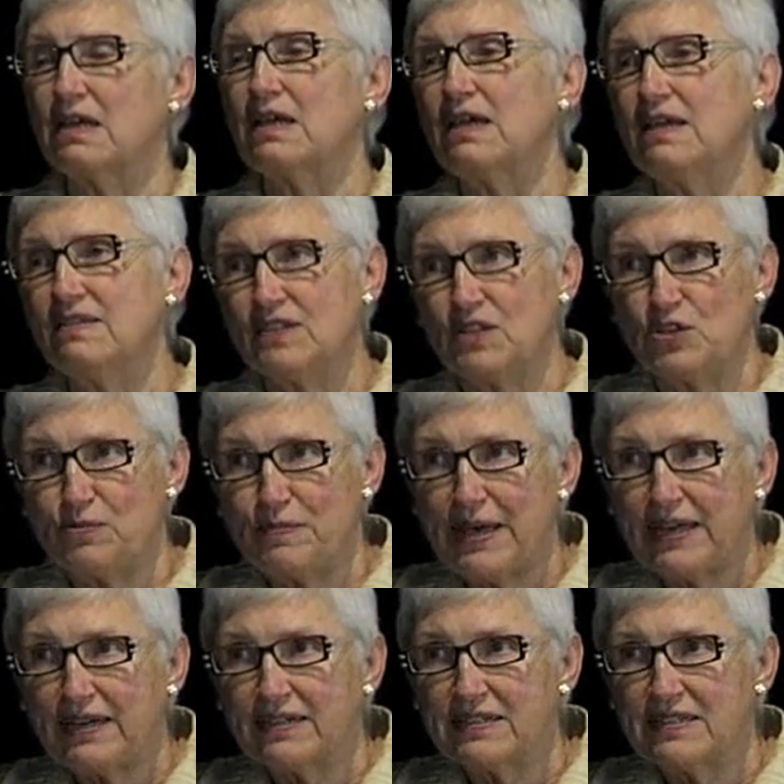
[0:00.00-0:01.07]
in the
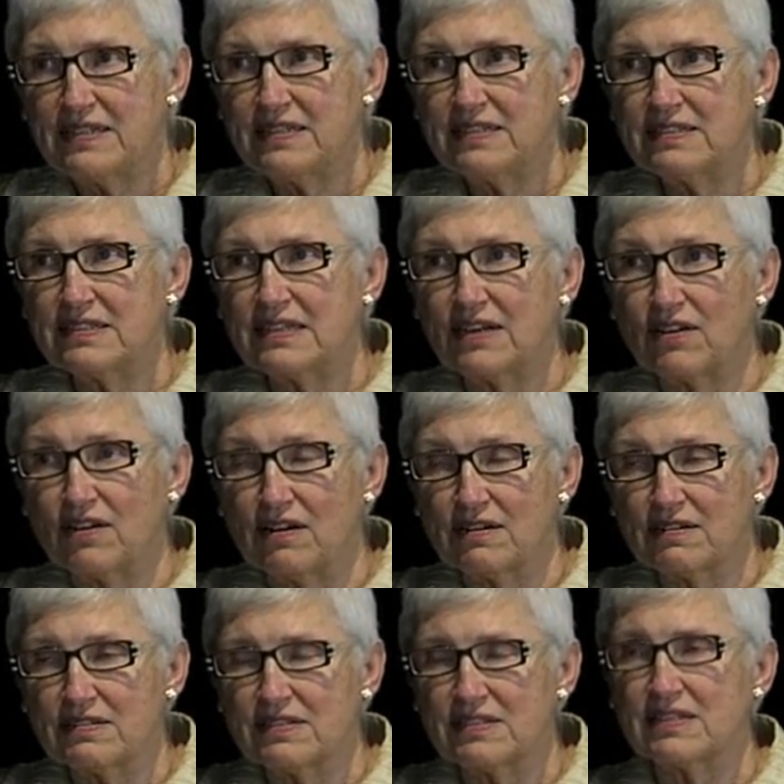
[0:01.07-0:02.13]
humanities and
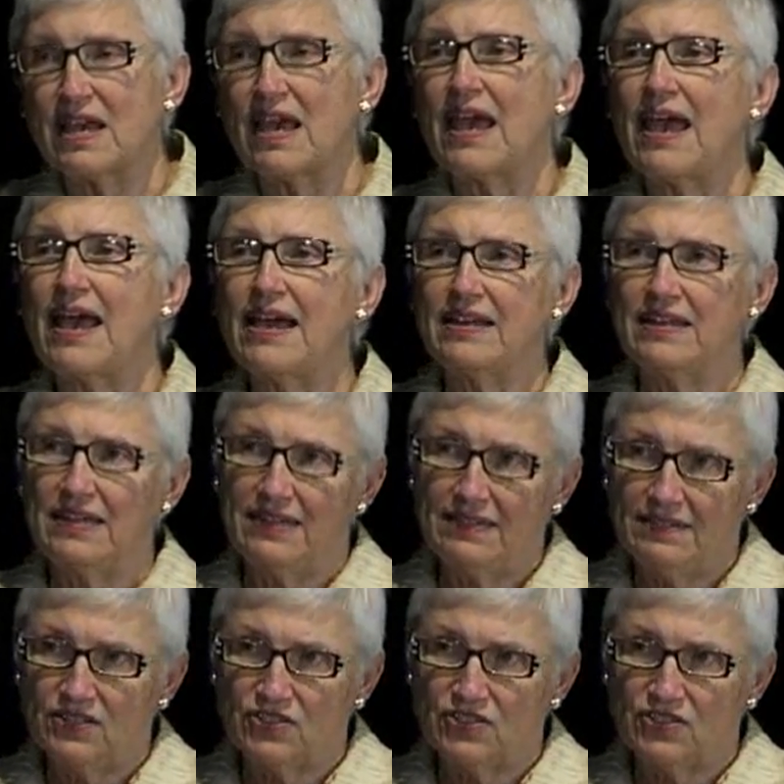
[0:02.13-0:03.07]
arts, and in the